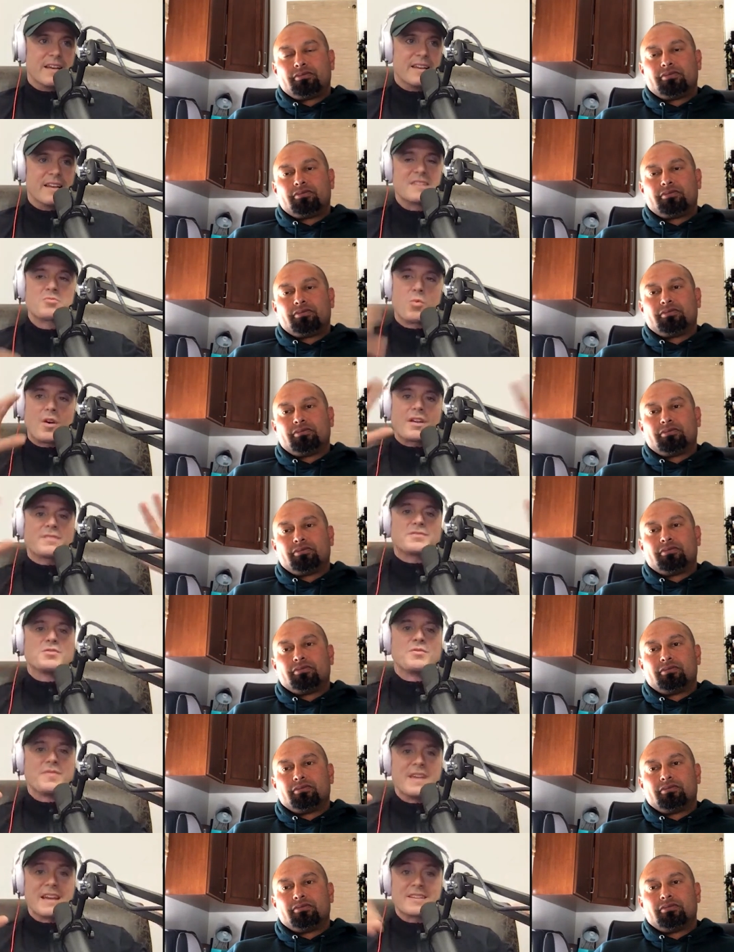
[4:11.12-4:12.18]
Speaker 1: it's one of two
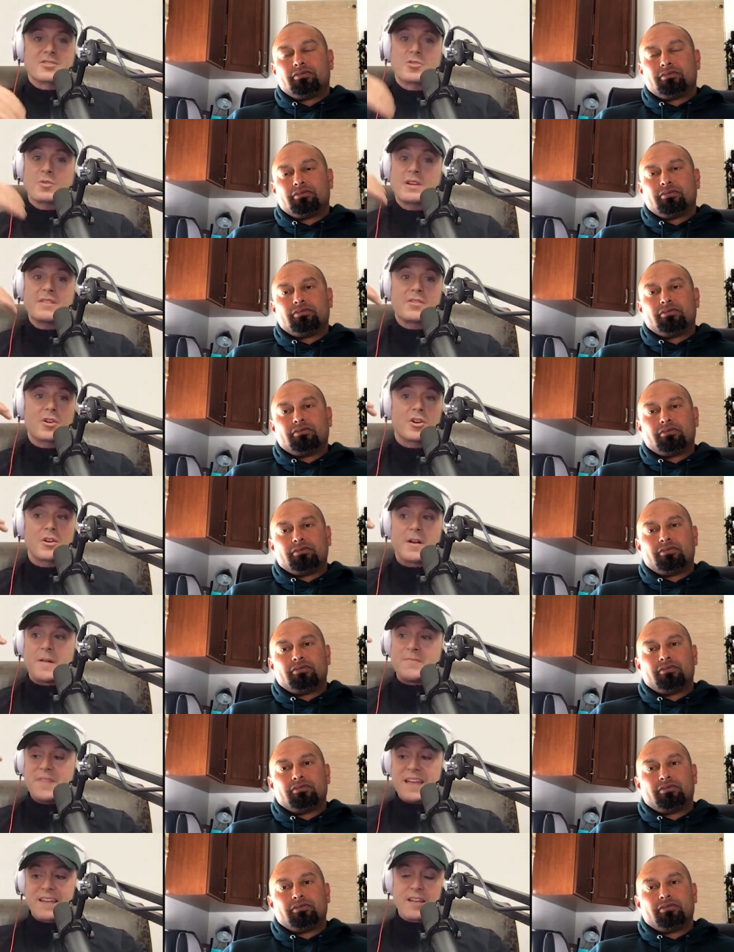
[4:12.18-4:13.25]
things. They're either
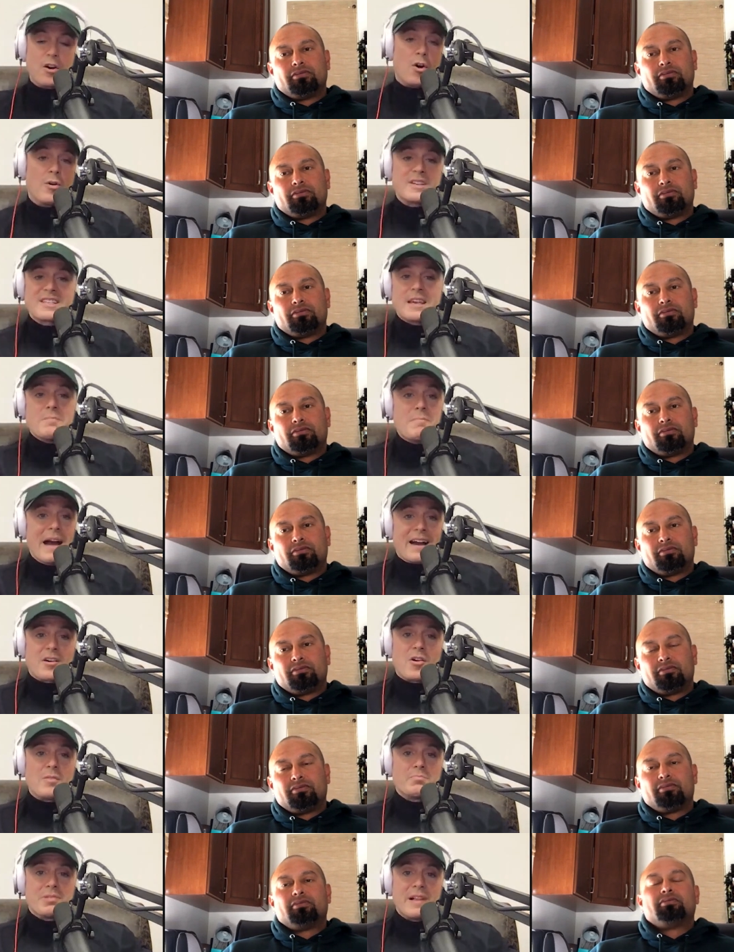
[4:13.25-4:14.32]
they can always get back
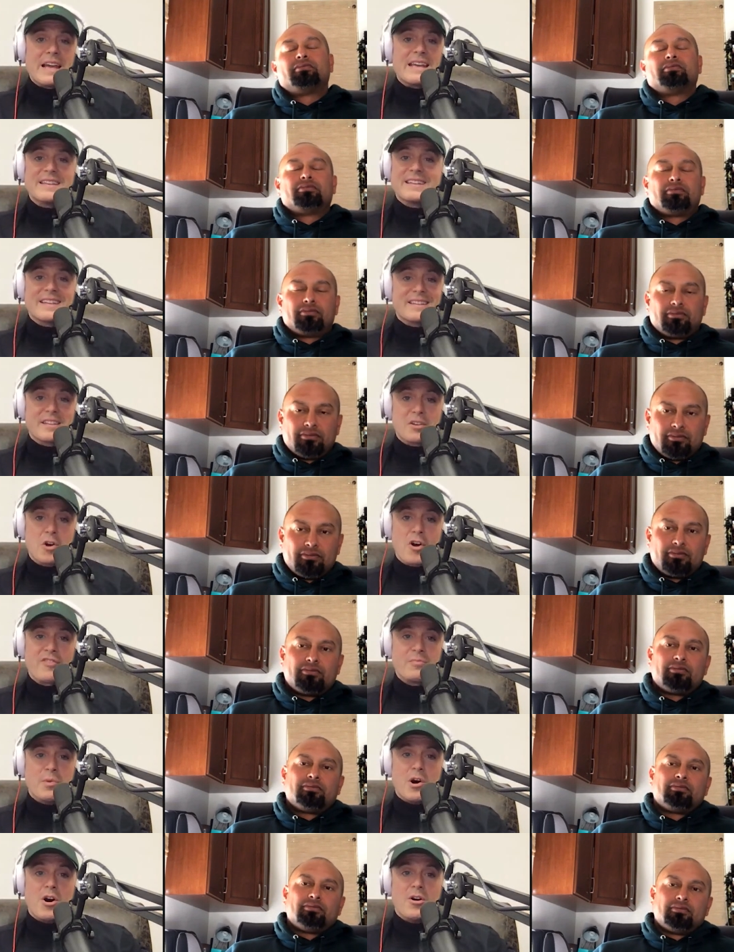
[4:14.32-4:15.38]
on plane to get the golf
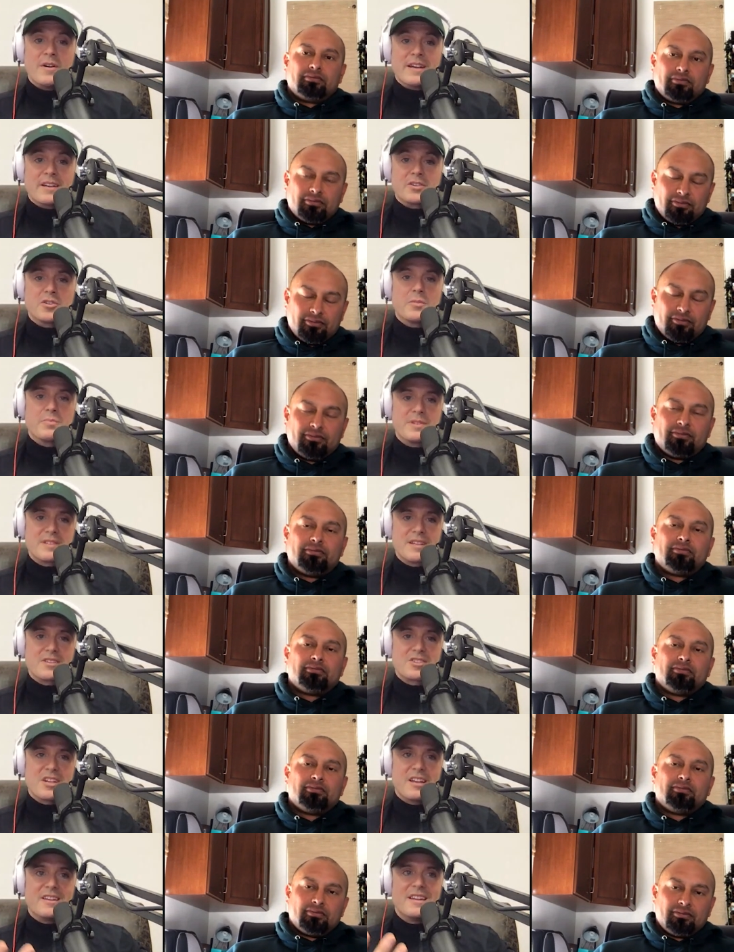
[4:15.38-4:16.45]
ball in a good
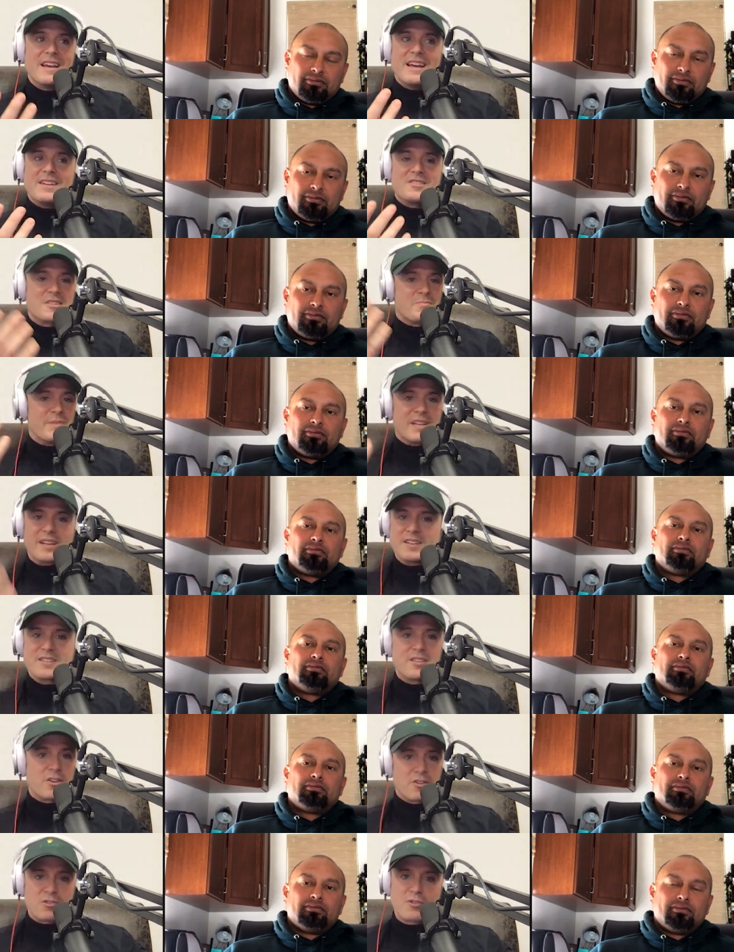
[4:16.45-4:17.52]
position just because
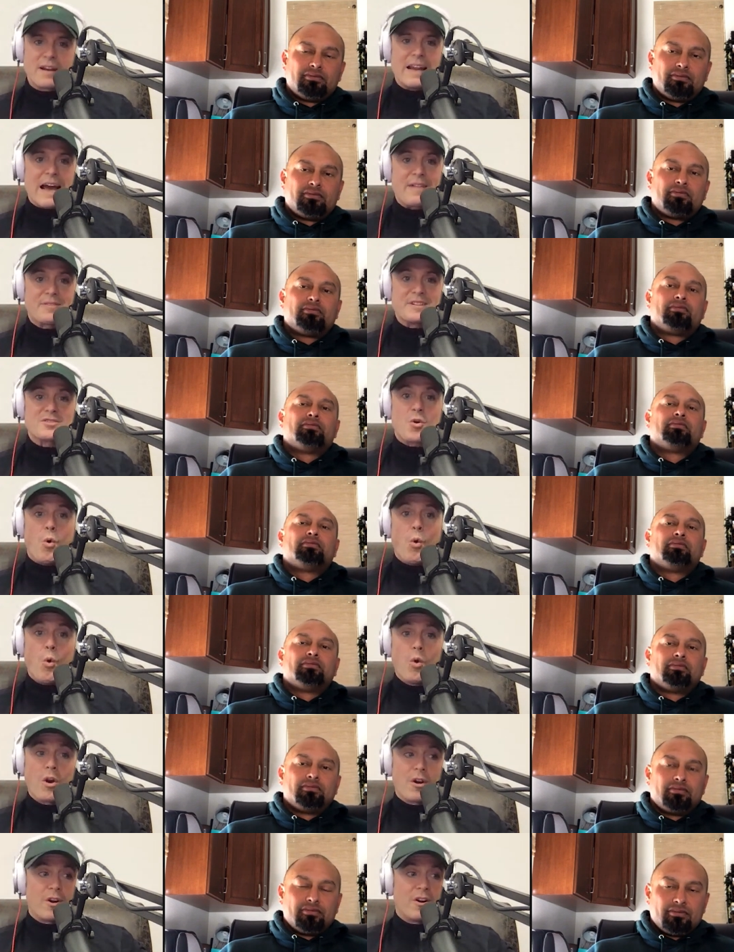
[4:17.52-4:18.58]
they're great athletes,
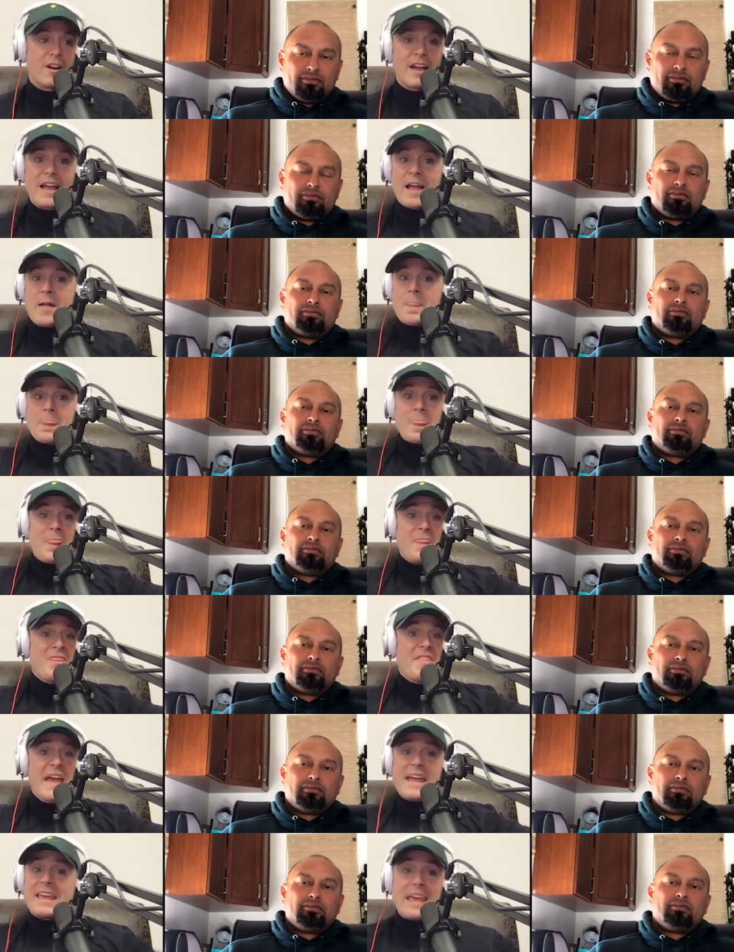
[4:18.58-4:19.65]
or
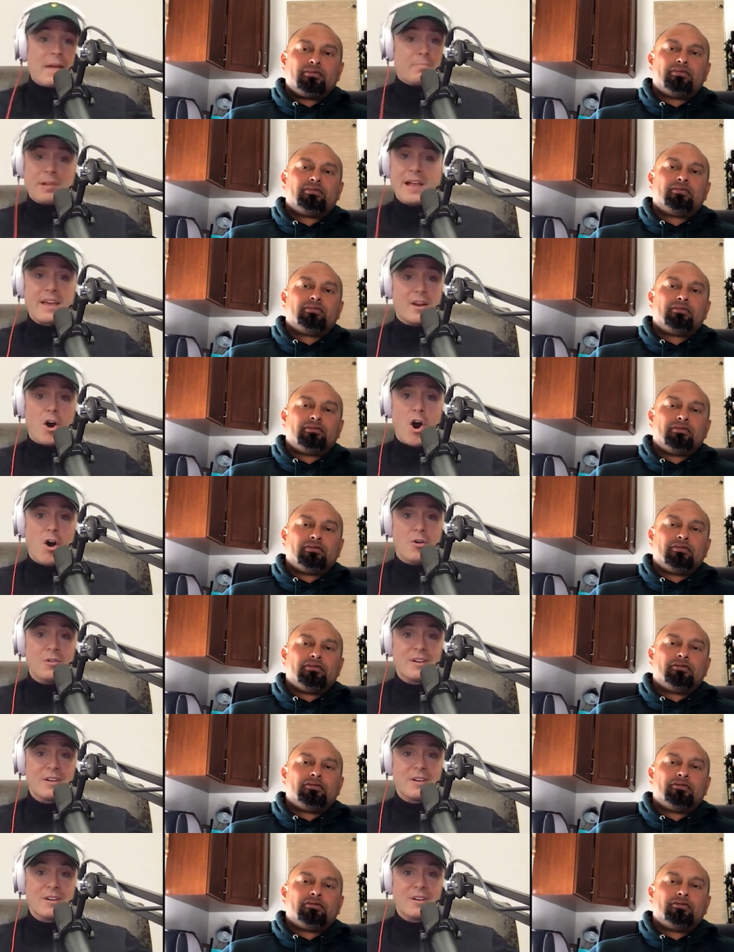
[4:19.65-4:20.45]
they can't play at all.